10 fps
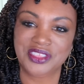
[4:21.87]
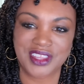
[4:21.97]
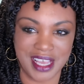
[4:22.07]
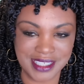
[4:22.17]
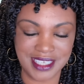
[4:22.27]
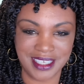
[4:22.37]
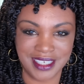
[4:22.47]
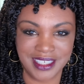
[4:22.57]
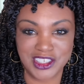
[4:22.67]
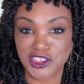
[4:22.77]
that's
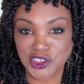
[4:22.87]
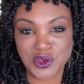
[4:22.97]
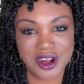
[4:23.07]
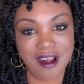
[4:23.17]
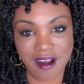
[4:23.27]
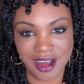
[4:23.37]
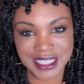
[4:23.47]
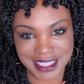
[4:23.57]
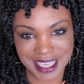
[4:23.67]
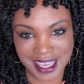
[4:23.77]
it. You are all
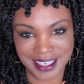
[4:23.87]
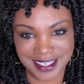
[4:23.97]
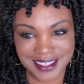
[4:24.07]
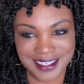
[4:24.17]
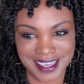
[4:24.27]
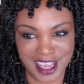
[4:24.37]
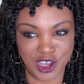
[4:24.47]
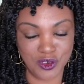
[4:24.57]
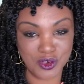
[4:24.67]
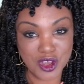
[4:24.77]
set
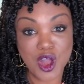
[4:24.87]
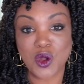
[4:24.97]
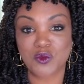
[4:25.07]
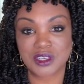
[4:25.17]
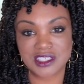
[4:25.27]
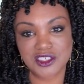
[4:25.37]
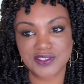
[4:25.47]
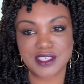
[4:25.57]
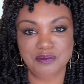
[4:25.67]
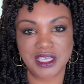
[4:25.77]
now. Once you've
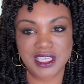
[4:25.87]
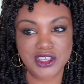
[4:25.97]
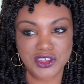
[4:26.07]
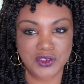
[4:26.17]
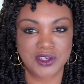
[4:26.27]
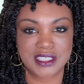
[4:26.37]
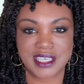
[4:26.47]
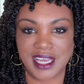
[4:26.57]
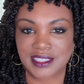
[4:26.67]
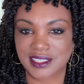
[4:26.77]
submitted your
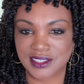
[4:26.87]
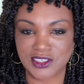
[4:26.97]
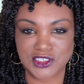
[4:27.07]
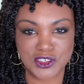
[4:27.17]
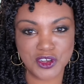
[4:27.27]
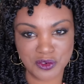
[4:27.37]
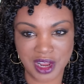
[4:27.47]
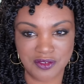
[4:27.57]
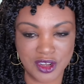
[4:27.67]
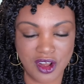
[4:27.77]
Thailand Digital
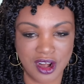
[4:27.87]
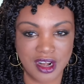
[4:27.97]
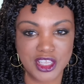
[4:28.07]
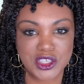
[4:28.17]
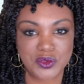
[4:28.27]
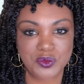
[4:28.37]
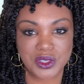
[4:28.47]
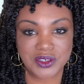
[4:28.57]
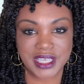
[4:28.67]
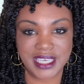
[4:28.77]
Arrival Card, you
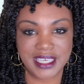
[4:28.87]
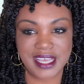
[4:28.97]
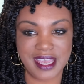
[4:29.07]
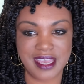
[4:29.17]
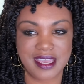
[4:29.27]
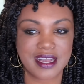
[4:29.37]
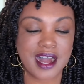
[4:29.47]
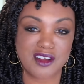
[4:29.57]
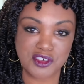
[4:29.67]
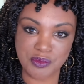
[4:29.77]
will get a
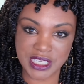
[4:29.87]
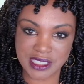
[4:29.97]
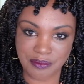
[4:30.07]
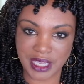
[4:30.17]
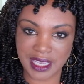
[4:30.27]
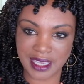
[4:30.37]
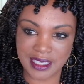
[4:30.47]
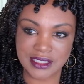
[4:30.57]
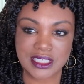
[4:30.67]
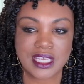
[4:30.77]
confirmation
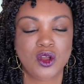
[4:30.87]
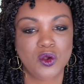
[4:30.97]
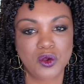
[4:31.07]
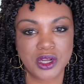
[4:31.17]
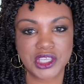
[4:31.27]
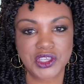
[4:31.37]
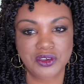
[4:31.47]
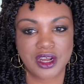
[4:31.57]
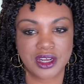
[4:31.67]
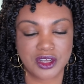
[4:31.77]
page or
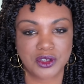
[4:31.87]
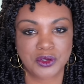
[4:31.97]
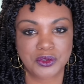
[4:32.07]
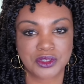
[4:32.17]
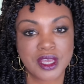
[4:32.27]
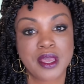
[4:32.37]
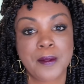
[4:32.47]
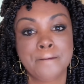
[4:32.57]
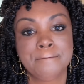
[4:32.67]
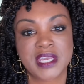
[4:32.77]
QR code.
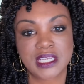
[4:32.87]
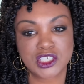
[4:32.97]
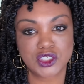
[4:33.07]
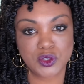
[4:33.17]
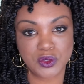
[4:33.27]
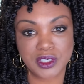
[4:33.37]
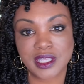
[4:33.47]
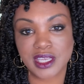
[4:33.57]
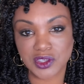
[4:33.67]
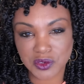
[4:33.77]
Make sure
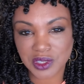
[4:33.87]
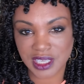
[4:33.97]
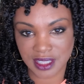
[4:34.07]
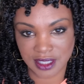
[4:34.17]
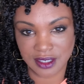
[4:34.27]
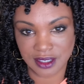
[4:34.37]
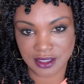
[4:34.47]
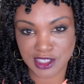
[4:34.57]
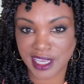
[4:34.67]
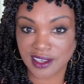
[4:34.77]
that you either
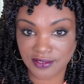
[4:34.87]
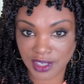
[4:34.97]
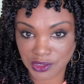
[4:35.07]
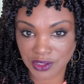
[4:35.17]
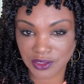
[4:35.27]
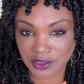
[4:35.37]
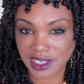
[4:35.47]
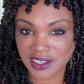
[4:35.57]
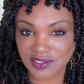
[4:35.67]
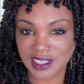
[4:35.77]
take a photo
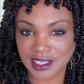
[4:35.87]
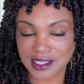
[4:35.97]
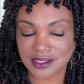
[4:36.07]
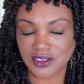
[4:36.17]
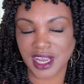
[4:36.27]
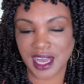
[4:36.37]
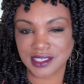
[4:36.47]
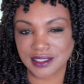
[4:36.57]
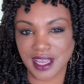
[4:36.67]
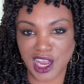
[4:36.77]
of this, or
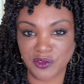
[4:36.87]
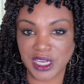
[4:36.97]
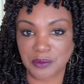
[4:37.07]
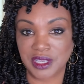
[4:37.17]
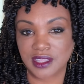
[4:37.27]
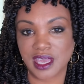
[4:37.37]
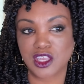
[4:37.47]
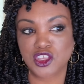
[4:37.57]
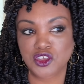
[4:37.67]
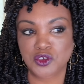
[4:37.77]
actually I recommend that
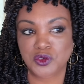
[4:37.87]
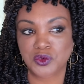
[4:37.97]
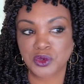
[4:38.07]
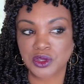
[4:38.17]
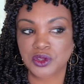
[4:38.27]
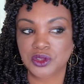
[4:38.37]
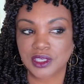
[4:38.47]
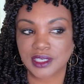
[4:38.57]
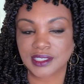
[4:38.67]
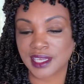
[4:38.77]
you
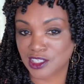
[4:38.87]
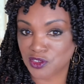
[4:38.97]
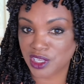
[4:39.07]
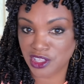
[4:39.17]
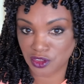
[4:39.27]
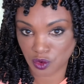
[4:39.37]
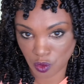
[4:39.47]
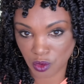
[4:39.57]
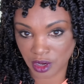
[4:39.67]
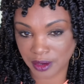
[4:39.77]
not do either
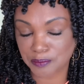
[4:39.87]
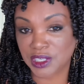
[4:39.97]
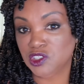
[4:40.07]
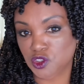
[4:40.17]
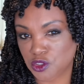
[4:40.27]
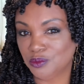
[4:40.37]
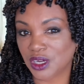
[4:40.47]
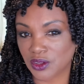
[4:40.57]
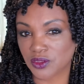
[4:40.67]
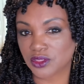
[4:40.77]
or, but you do
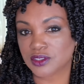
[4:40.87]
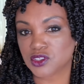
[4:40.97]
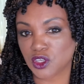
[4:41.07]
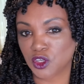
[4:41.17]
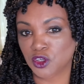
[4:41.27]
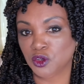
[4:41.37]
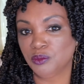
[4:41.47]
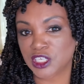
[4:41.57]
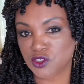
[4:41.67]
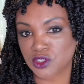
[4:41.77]
both. So
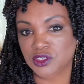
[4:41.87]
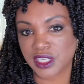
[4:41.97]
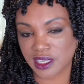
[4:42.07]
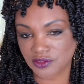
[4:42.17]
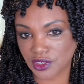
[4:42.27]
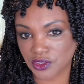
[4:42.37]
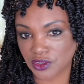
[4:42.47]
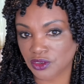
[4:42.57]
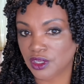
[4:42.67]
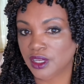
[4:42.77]
make sure you take a
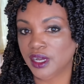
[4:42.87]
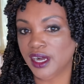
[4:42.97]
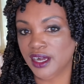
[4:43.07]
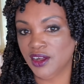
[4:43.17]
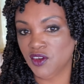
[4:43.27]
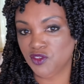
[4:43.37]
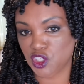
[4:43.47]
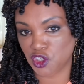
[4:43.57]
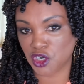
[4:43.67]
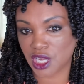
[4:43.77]
photo of
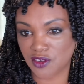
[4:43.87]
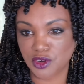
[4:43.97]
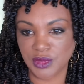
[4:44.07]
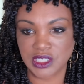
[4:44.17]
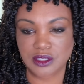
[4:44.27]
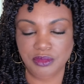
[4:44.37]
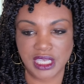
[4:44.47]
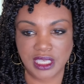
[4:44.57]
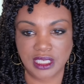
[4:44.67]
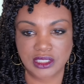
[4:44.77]
your confirmation
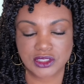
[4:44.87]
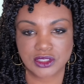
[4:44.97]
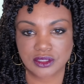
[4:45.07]
page,